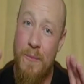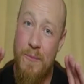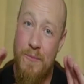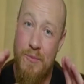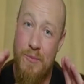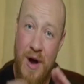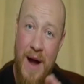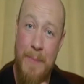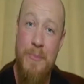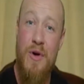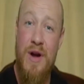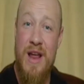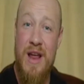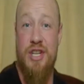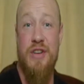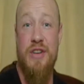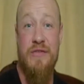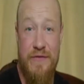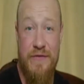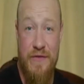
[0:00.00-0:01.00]

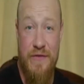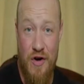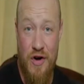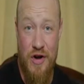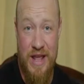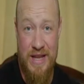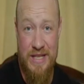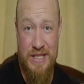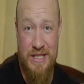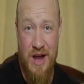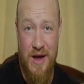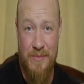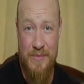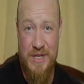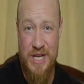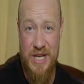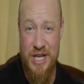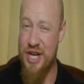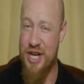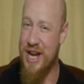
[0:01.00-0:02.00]
Preparation for this
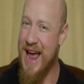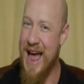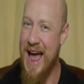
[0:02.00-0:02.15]
competition,